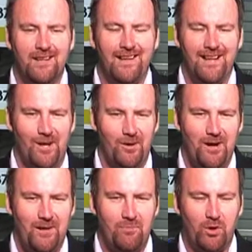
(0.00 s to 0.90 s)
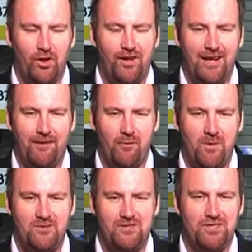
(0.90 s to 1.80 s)
Hello, I'm Bernard Heckey from
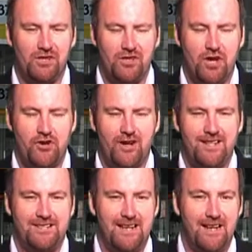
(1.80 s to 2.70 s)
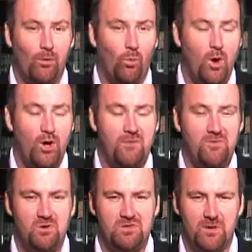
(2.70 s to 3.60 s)
interest.co.nz and welcome
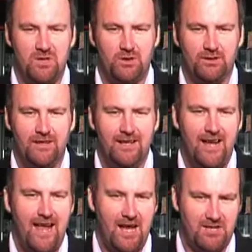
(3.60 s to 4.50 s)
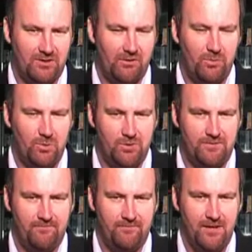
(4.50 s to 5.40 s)
to a special housing report.
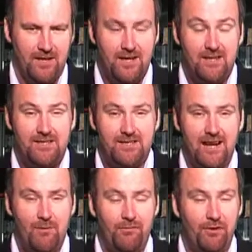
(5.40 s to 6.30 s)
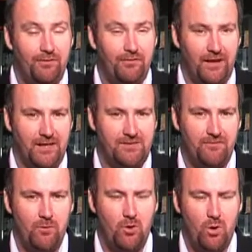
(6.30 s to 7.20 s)
Today we've got figures
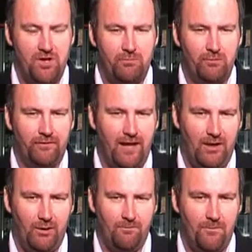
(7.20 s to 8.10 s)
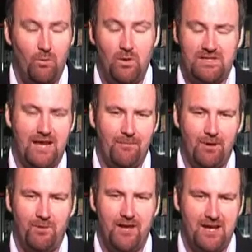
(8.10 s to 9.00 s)
from Quotable Value on what's happening
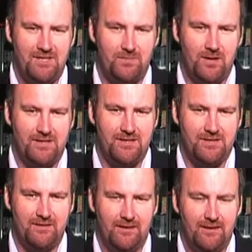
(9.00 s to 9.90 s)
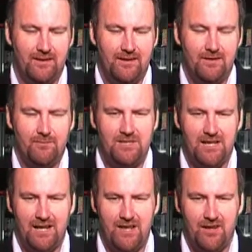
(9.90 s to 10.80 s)
with house prices,
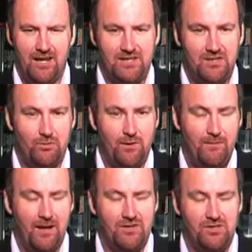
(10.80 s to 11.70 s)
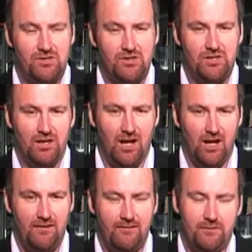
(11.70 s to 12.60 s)
particularly in the last 3 months to
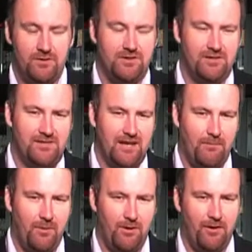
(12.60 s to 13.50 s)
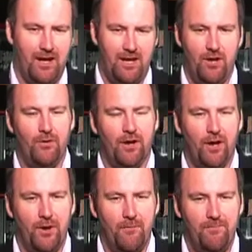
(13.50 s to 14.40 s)
July versus the same period a year ago.